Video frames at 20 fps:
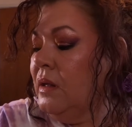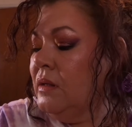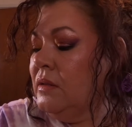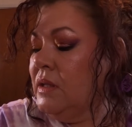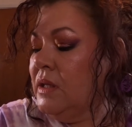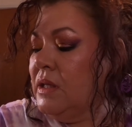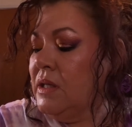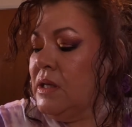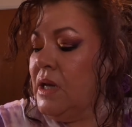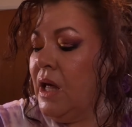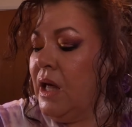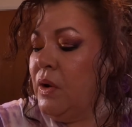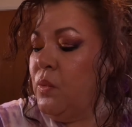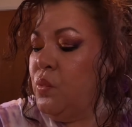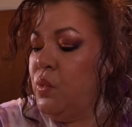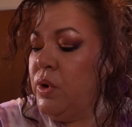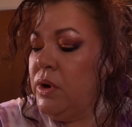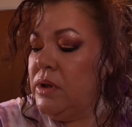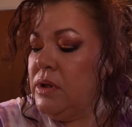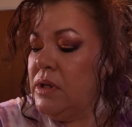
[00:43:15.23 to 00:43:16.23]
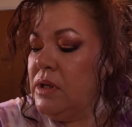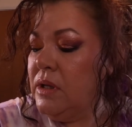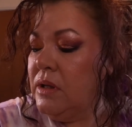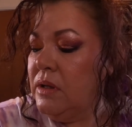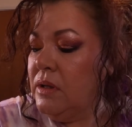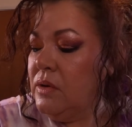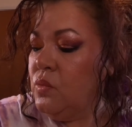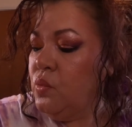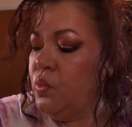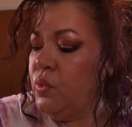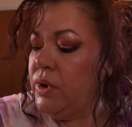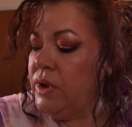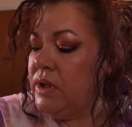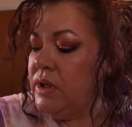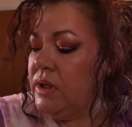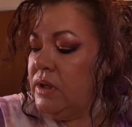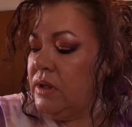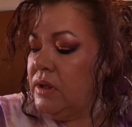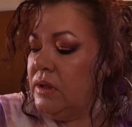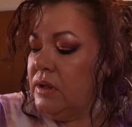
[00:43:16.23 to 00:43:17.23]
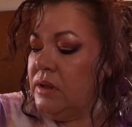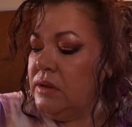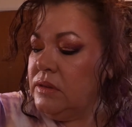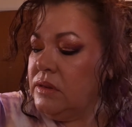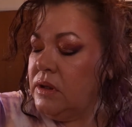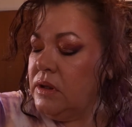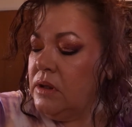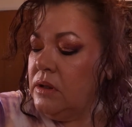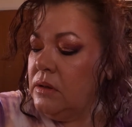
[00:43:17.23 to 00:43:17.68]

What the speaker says: And then I went in with